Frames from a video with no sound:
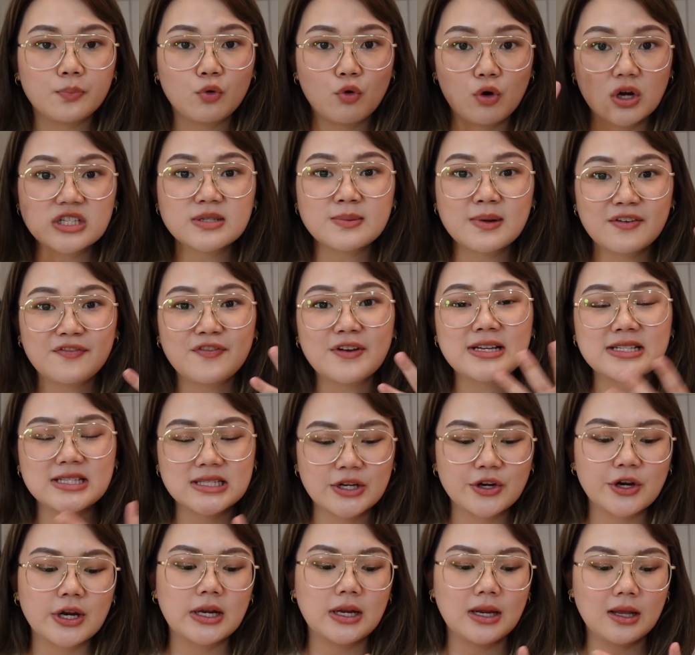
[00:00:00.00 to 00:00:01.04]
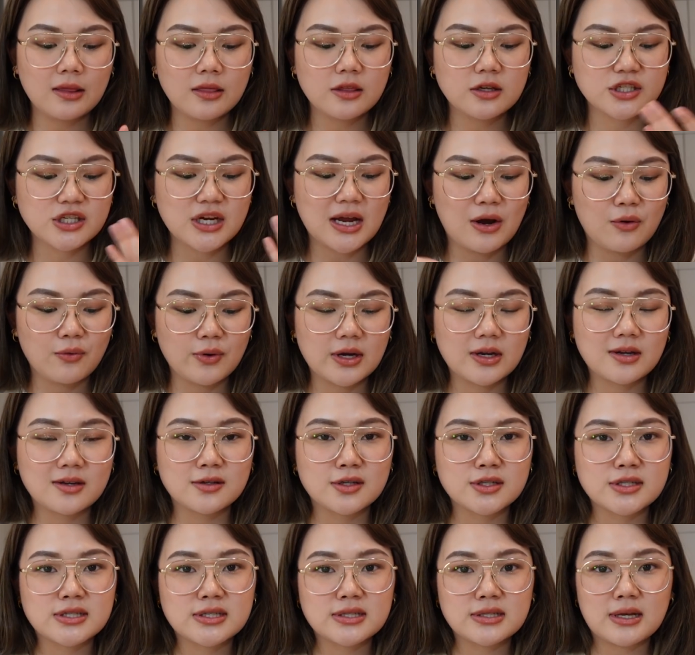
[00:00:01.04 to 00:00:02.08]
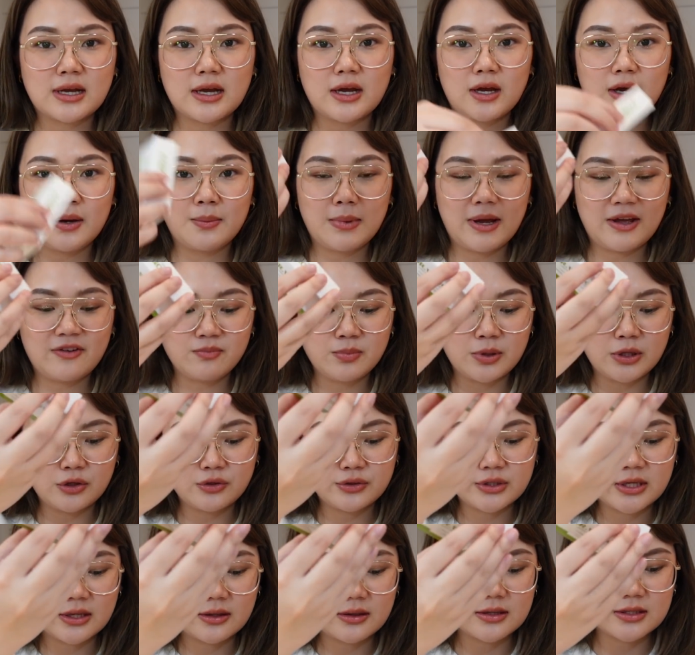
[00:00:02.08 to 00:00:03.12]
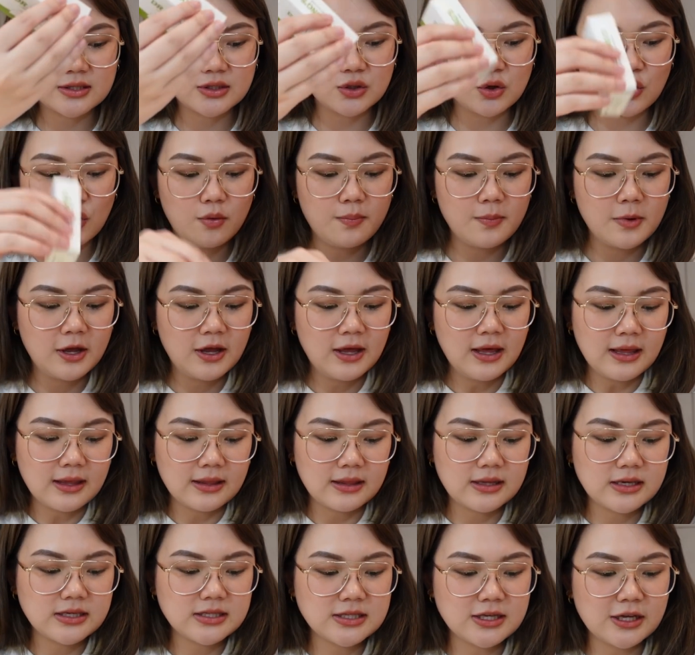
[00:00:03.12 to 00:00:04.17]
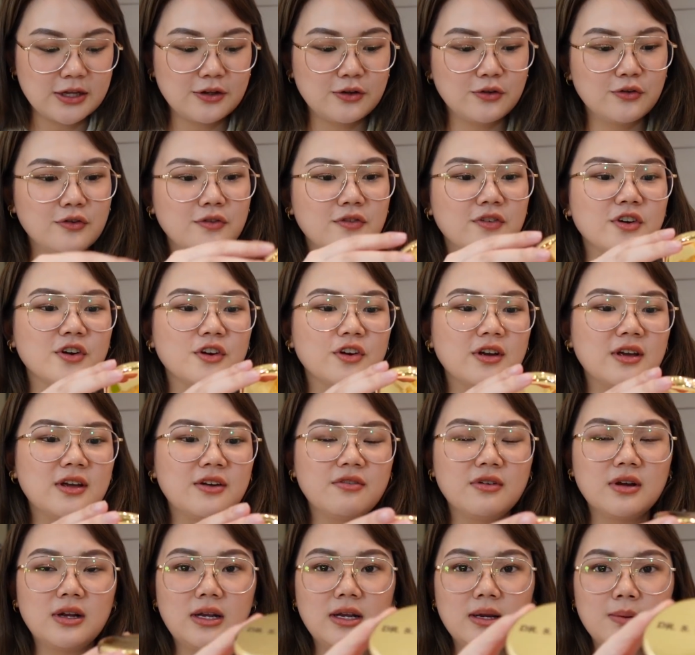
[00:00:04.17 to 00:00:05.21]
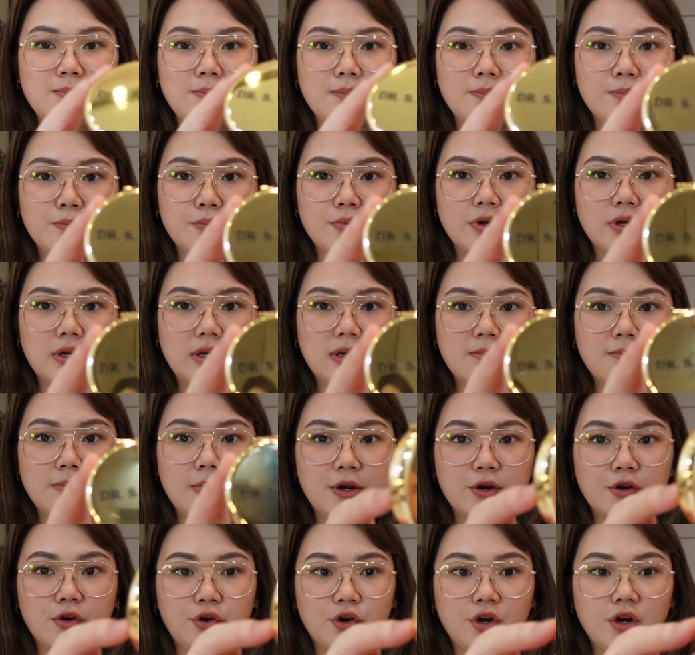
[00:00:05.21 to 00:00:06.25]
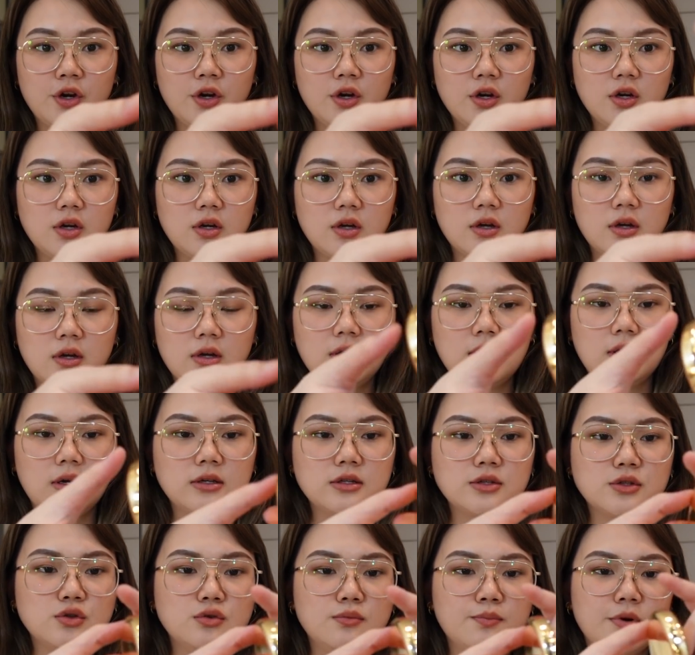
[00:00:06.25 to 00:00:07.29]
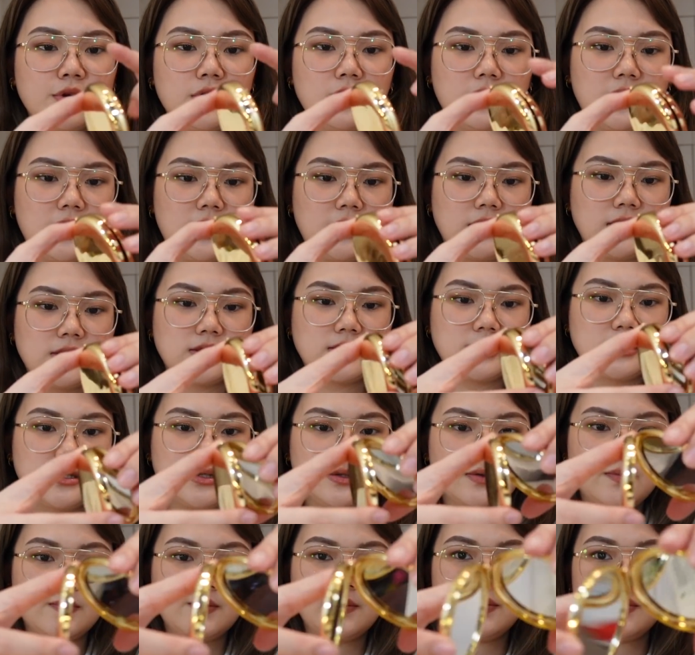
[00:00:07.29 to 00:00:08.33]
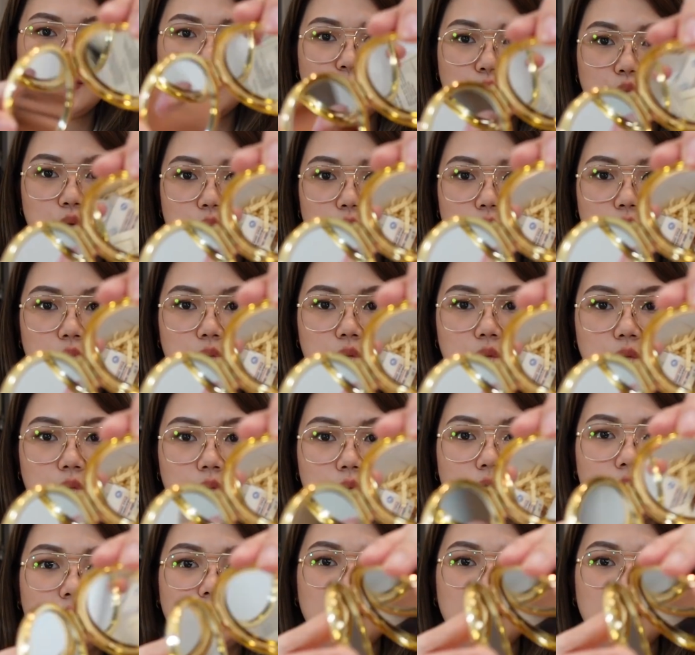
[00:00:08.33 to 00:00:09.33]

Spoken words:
wash my face na rin in the shower because I've been using this soap. They sent over a really pretty mirror. Super nice. Ooh.